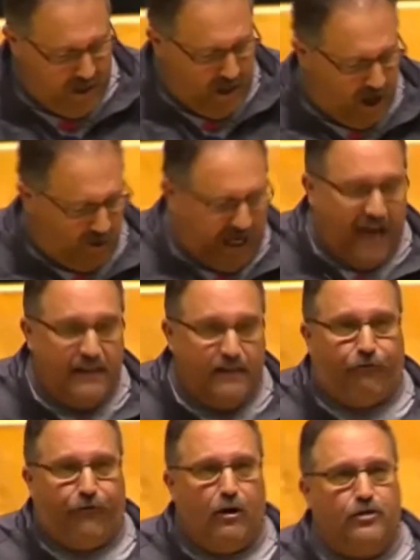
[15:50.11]
Okay, the
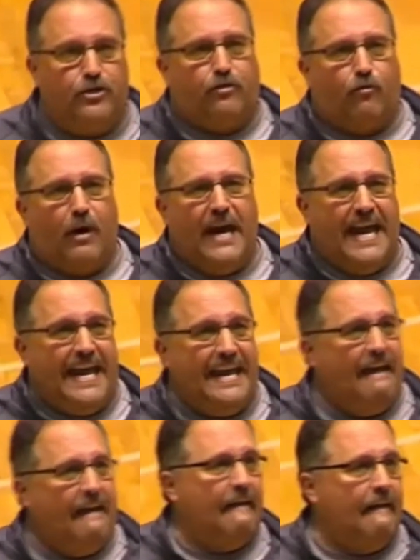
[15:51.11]
first
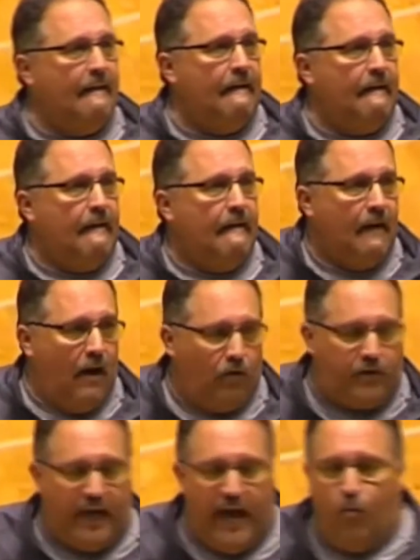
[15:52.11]
three, okay,